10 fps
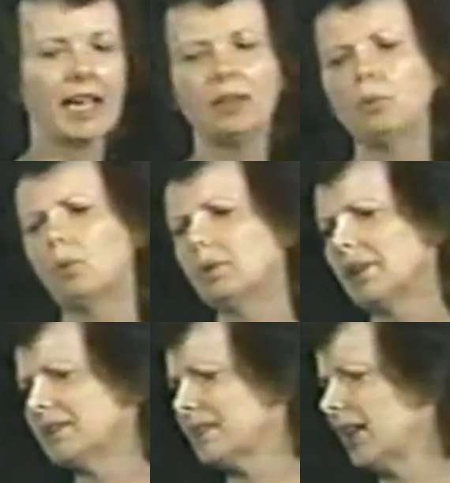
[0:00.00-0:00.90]
And
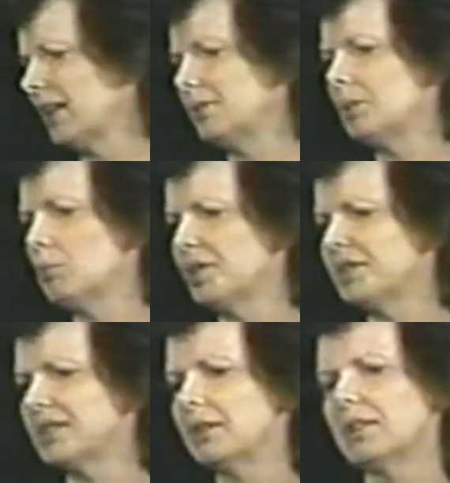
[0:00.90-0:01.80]
let's get even
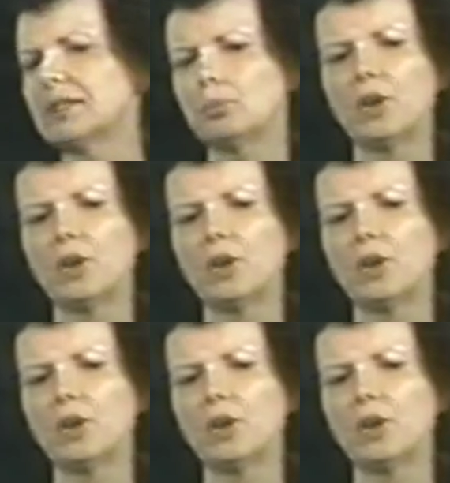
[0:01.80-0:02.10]
more serious.